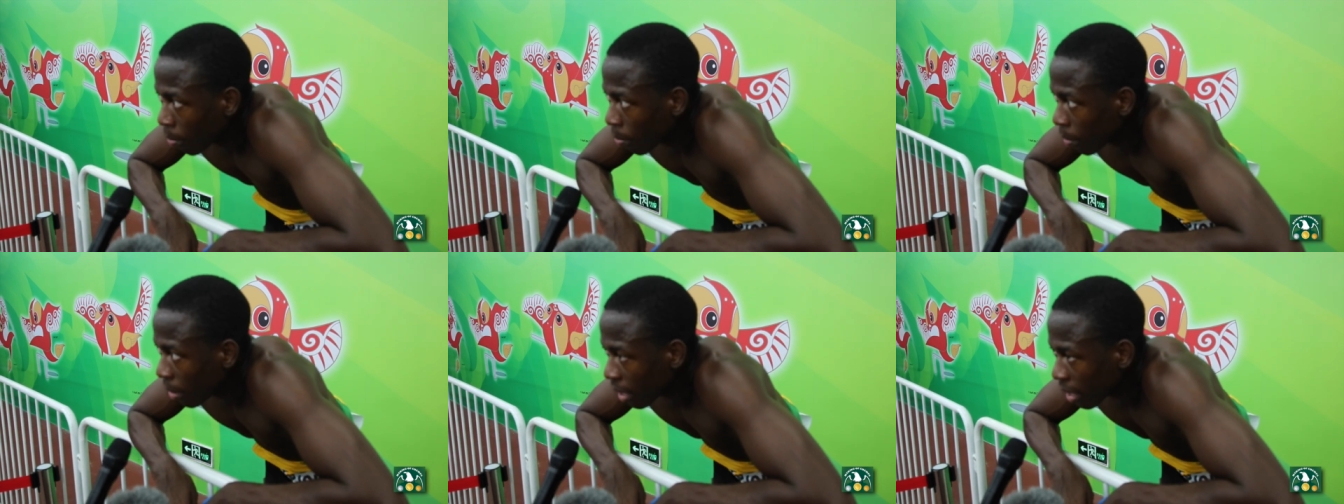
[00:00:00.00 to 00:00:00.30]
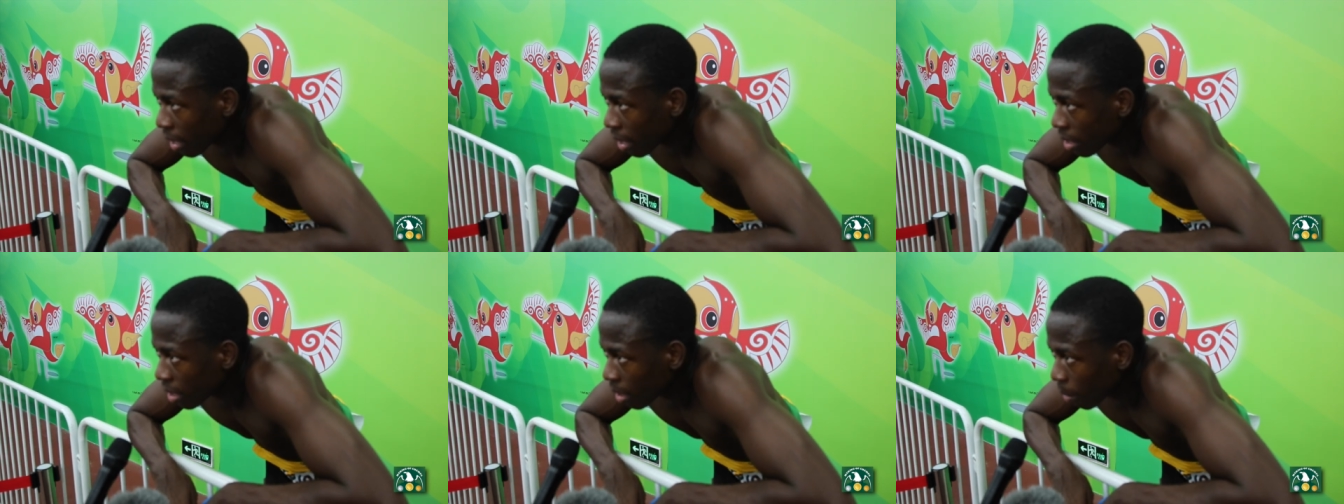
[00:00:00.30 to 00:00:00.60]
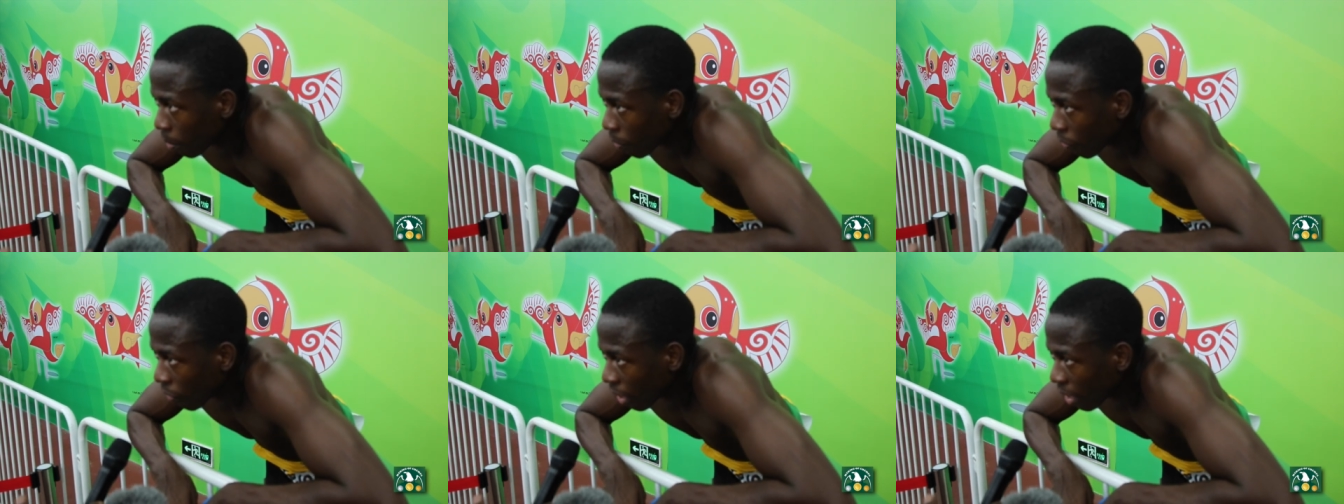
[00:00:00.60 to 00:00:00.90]
make the
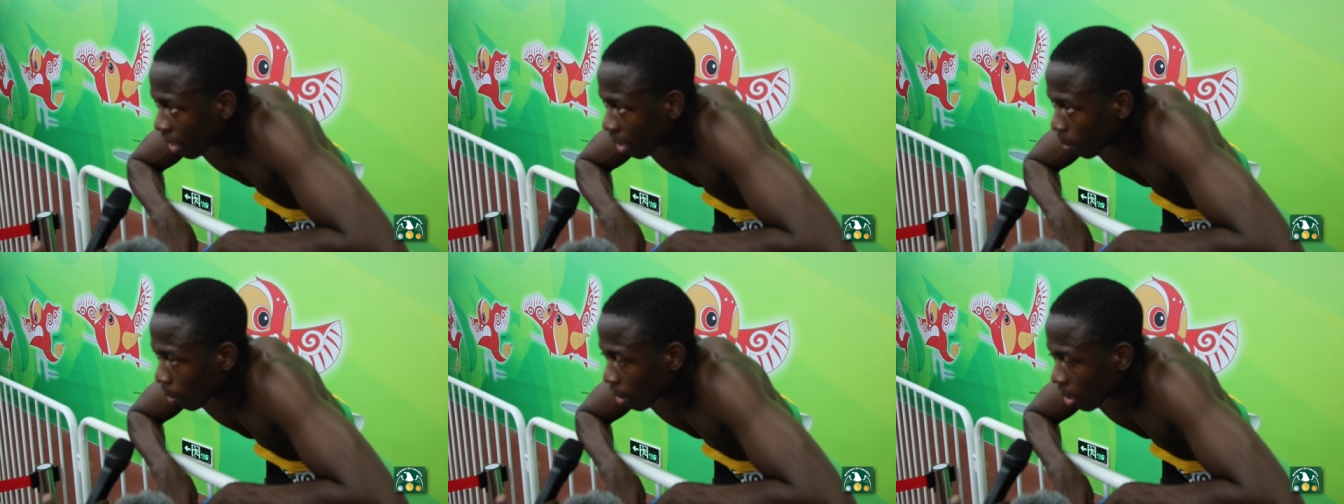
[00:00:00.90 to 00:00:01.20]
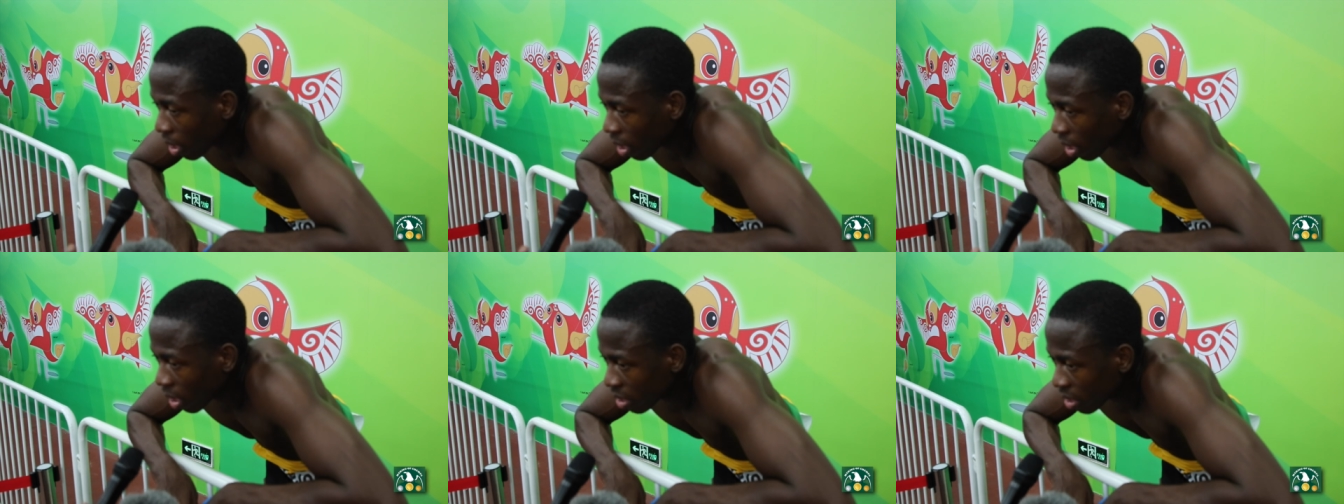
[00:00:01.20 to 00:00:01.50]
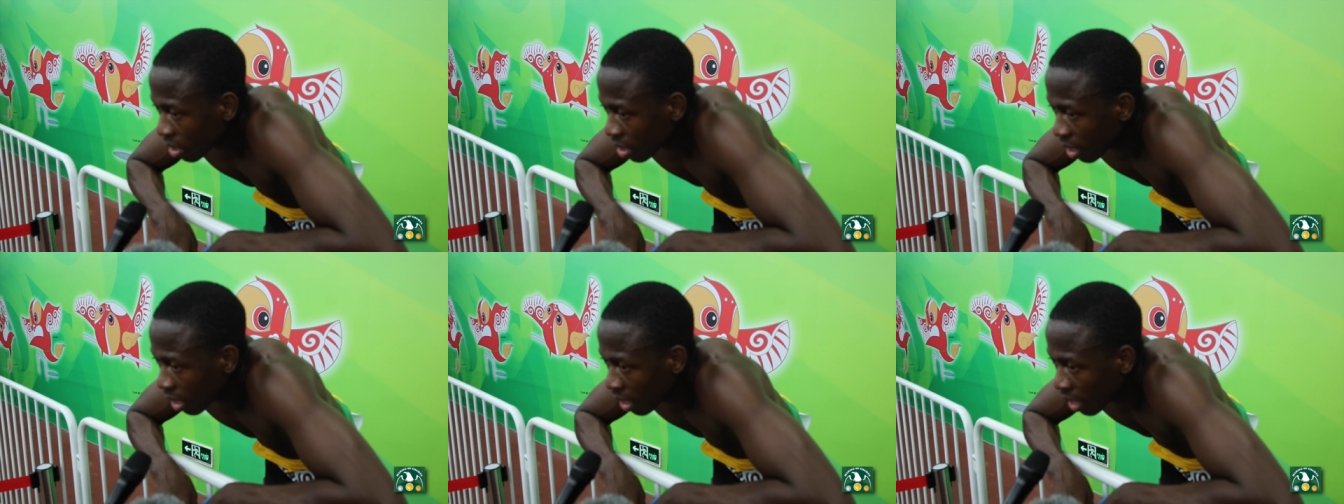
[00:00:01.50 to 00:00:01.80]
semi-final
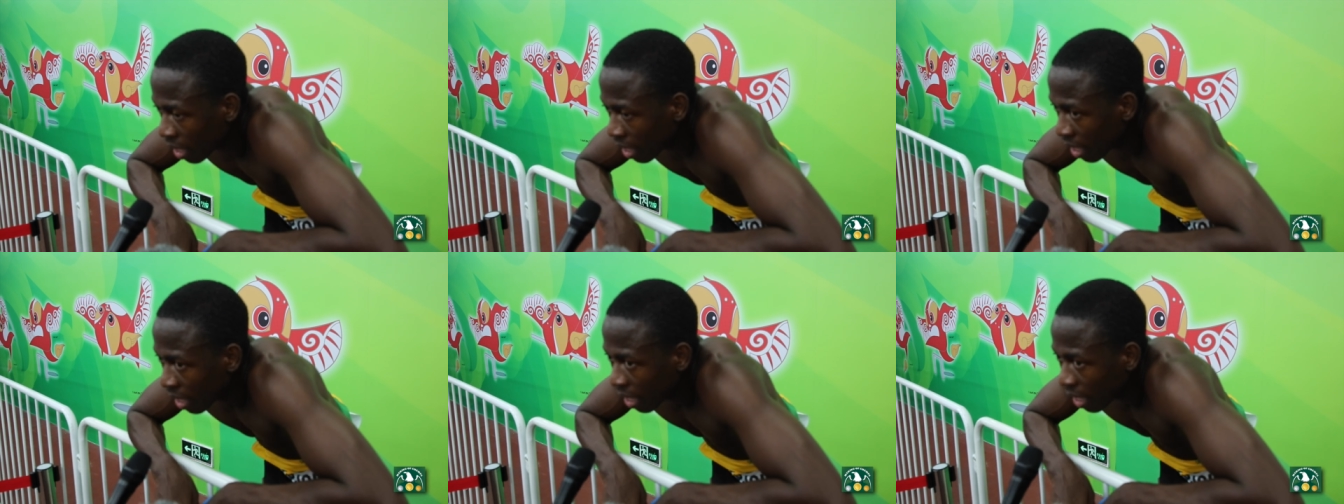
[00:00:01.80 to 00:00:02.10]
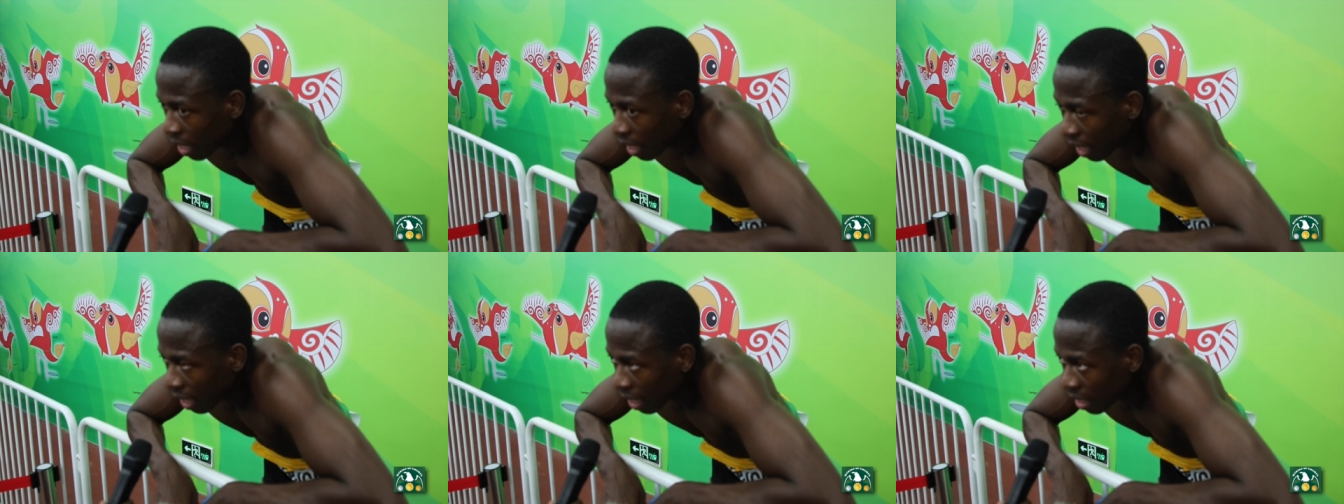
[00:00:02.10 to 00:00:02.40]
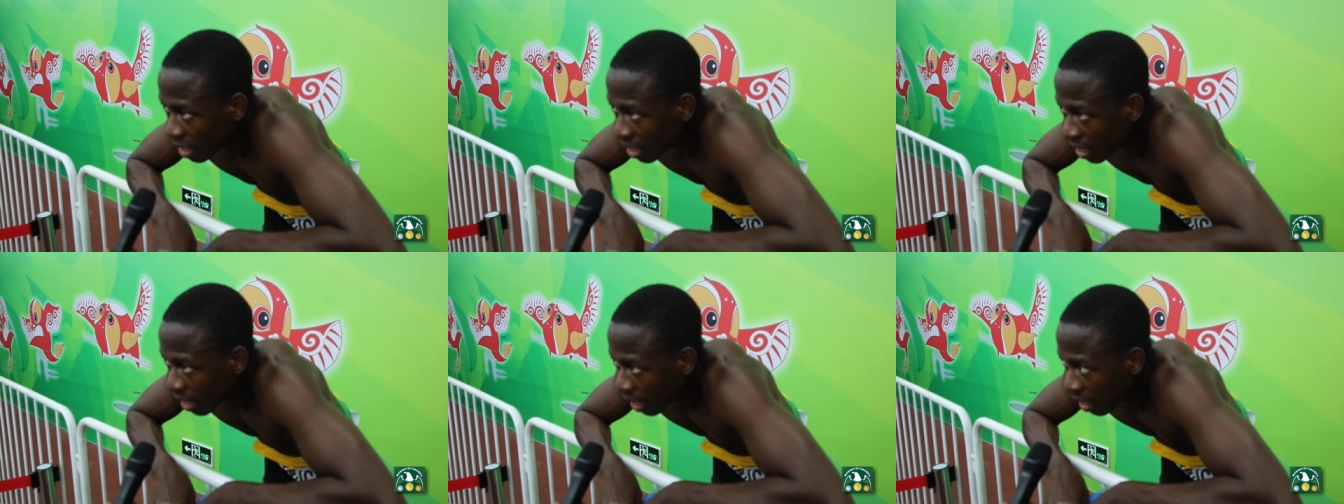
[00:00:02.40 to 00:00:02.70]
because
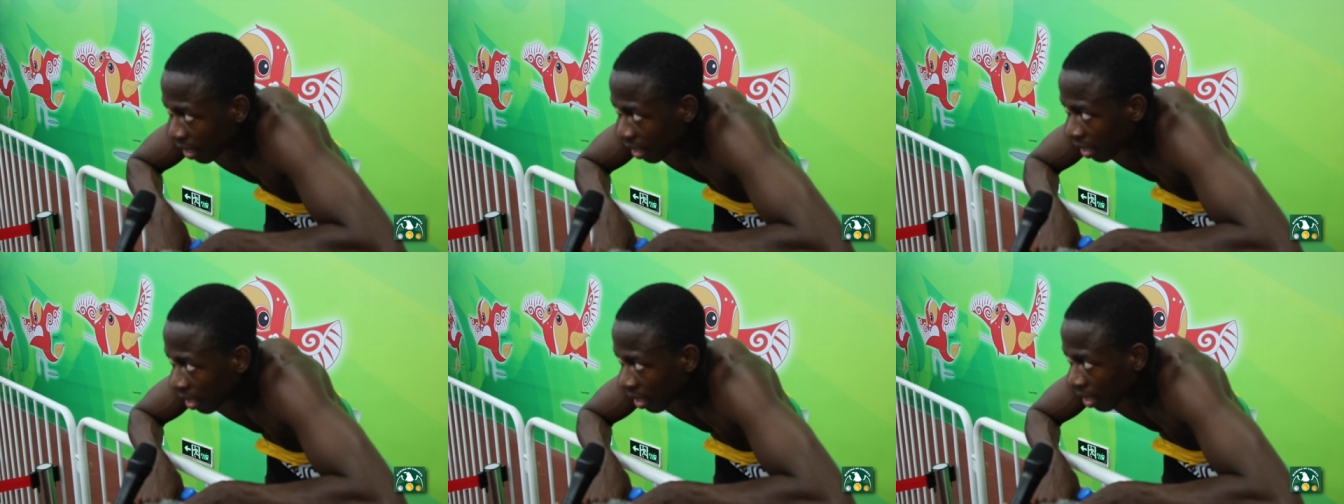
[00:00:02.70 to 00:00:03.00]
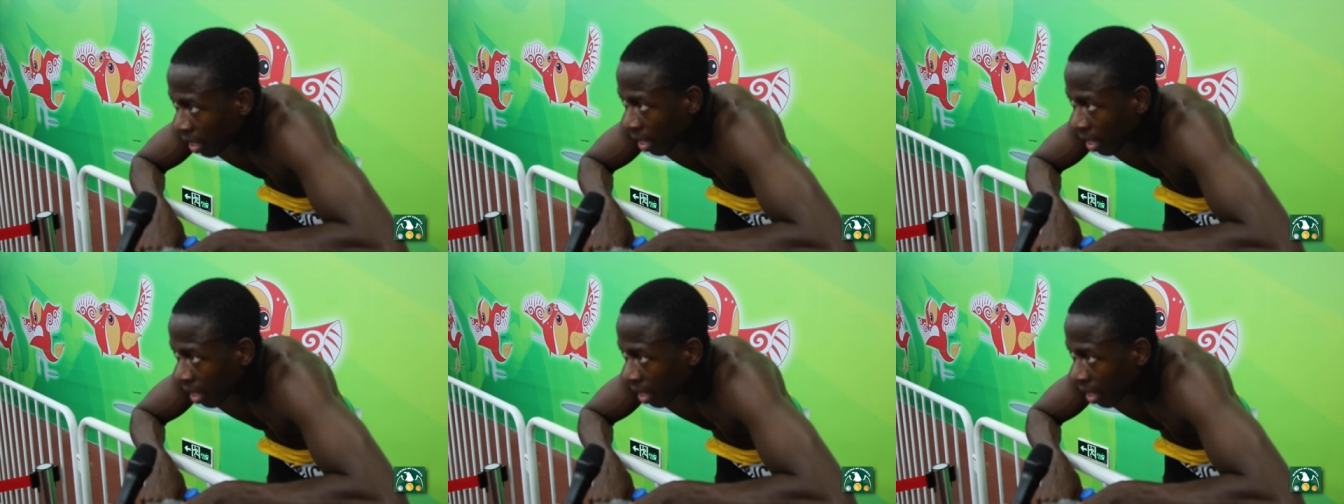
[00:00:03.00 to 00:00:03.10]
last year